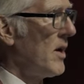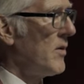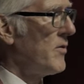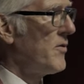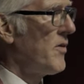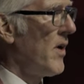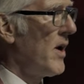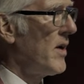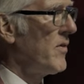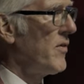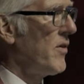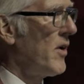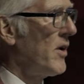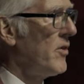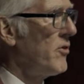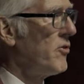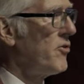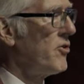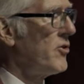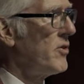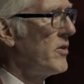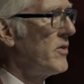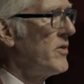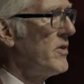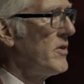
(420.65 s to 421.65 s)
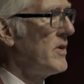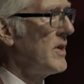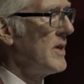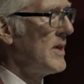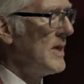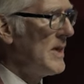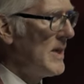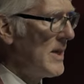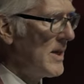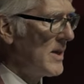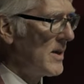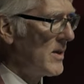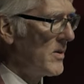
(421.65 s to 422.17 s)
five hundred
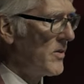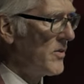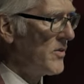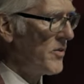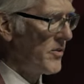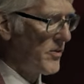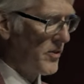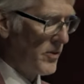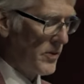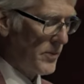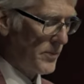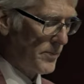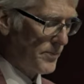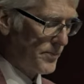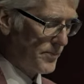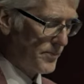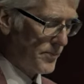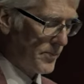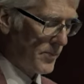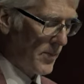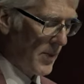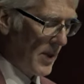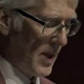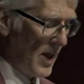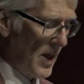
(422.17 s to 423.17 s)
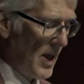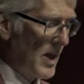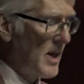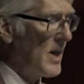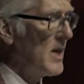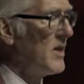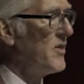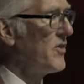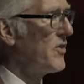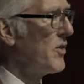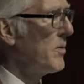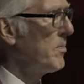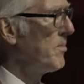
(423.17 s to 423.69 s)
years
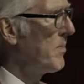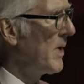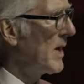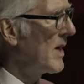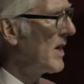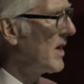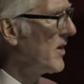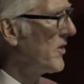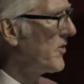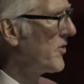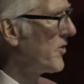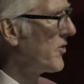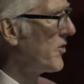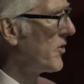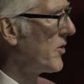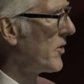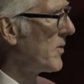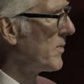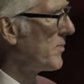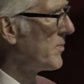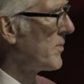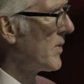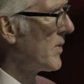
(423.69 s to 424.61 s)
is the biggest